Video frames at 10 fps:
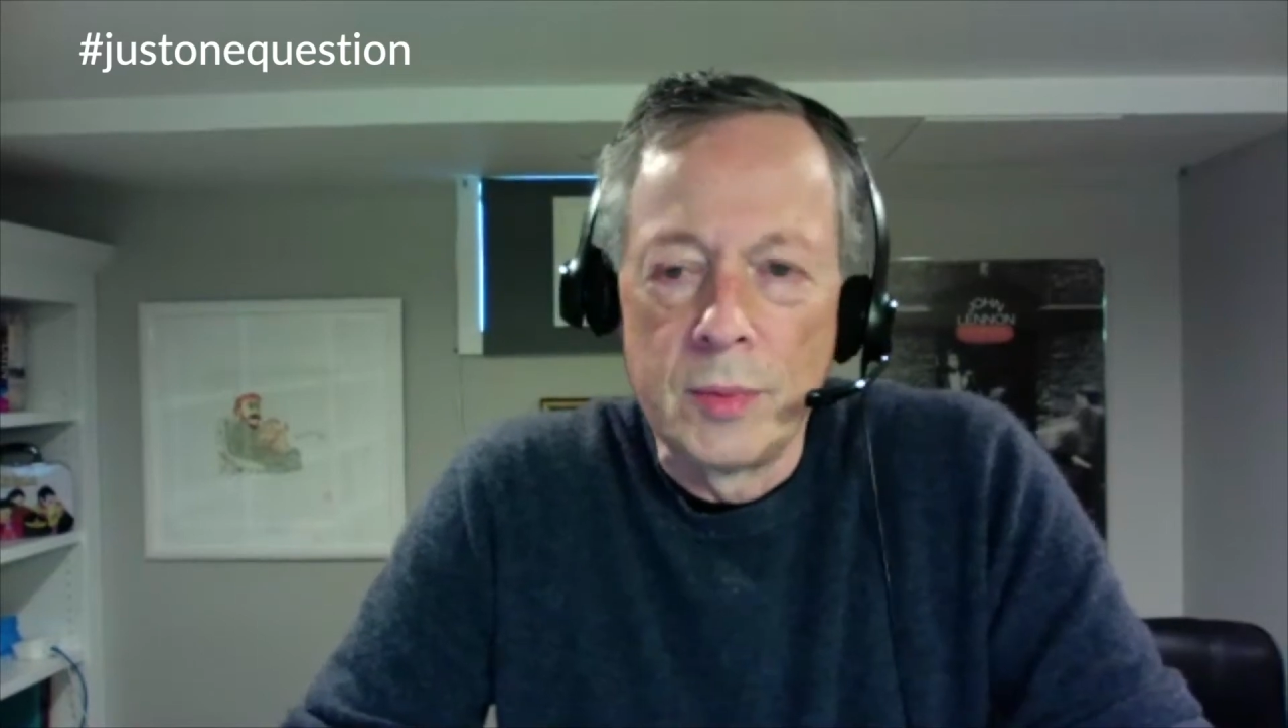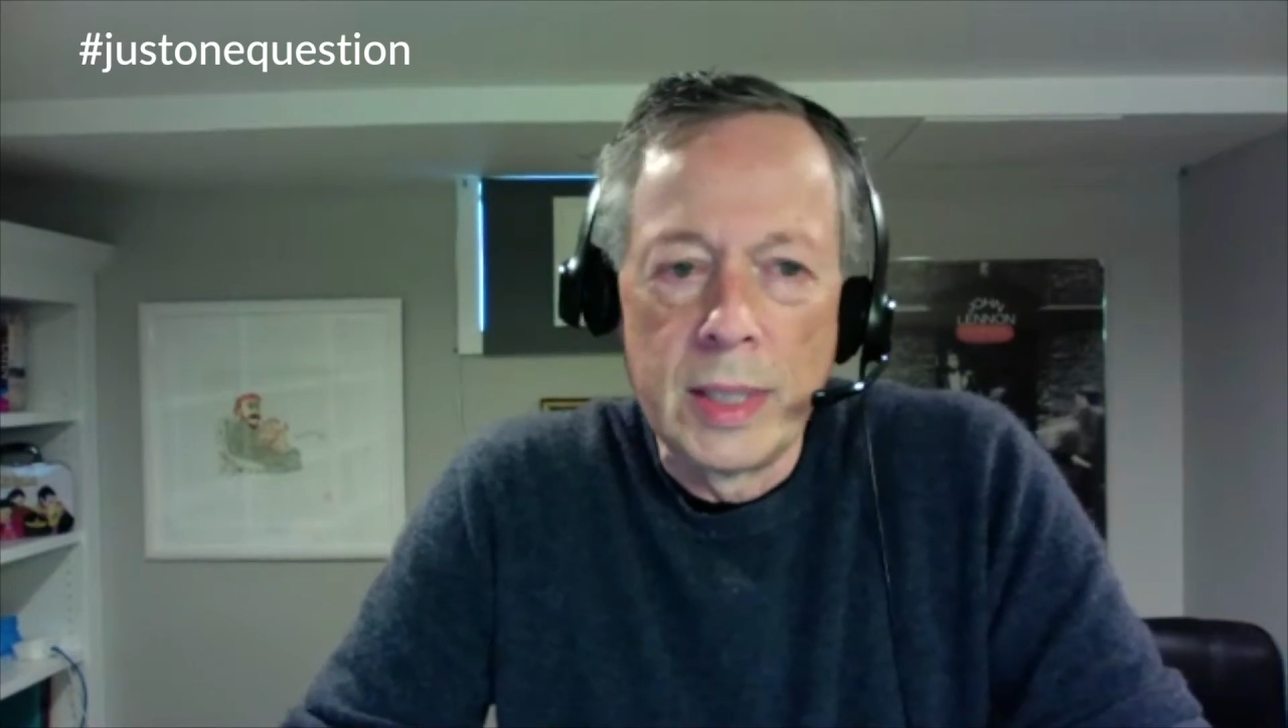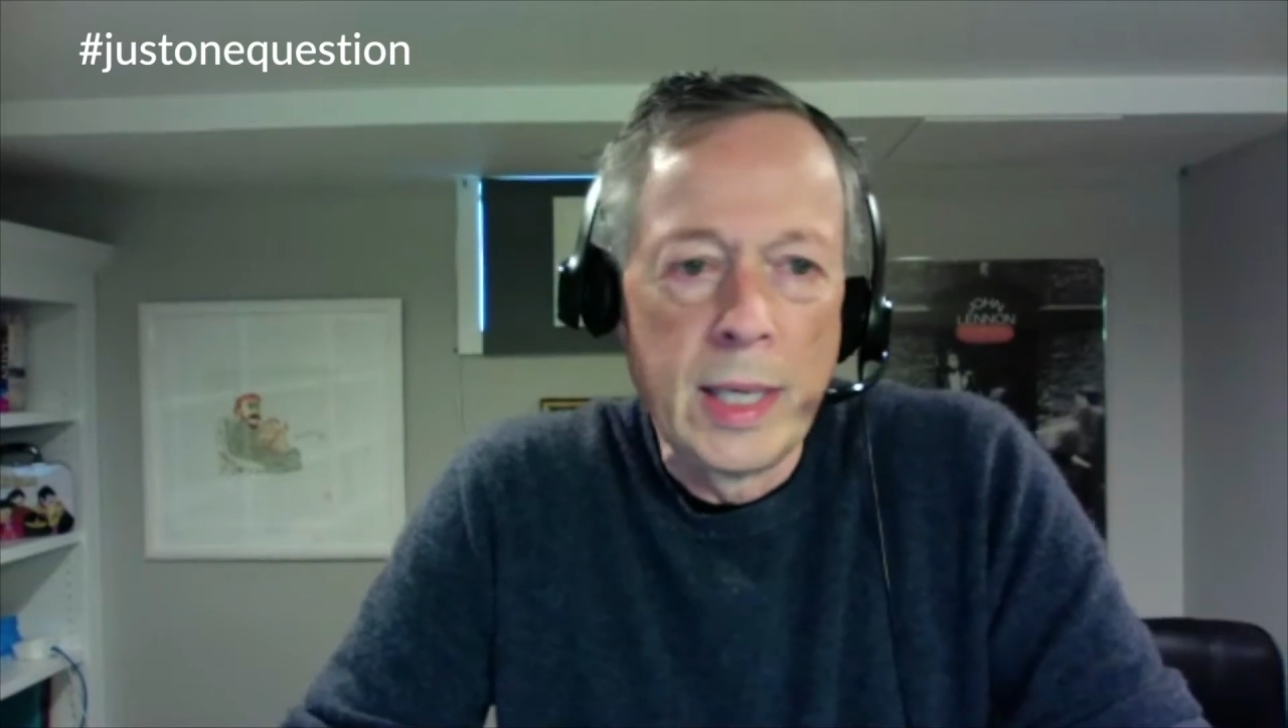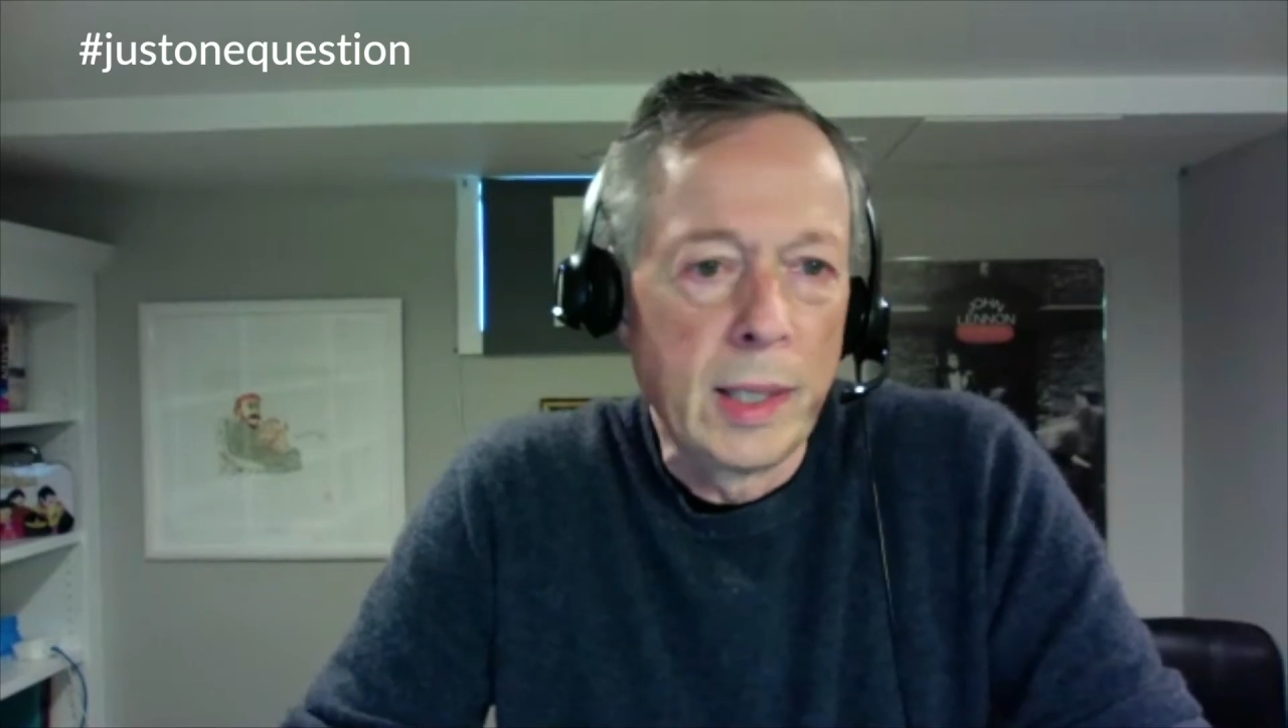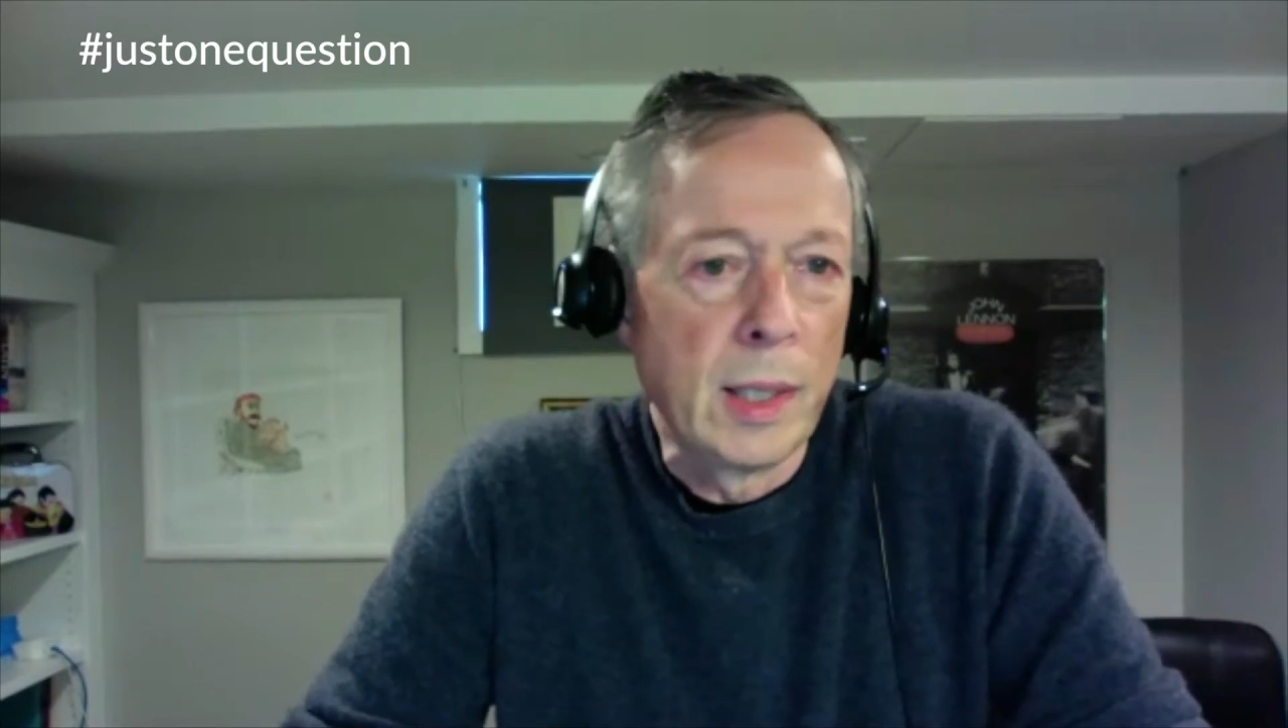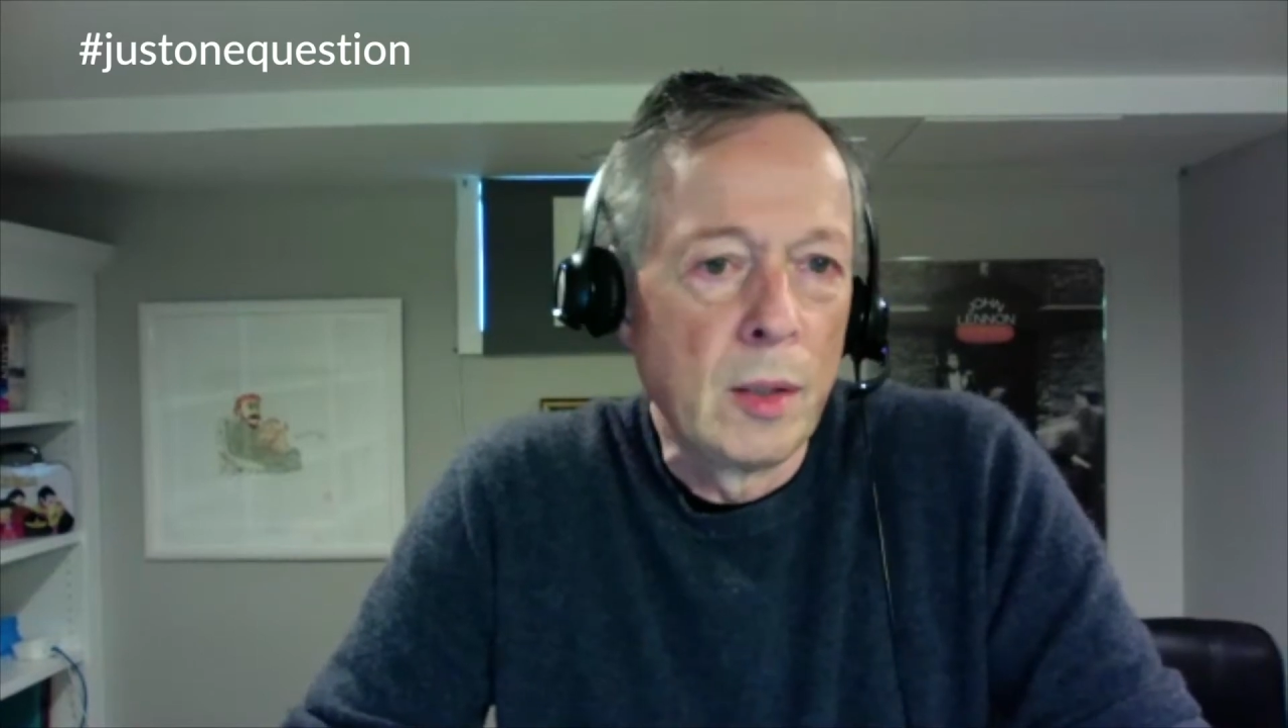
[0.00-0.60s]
We can't get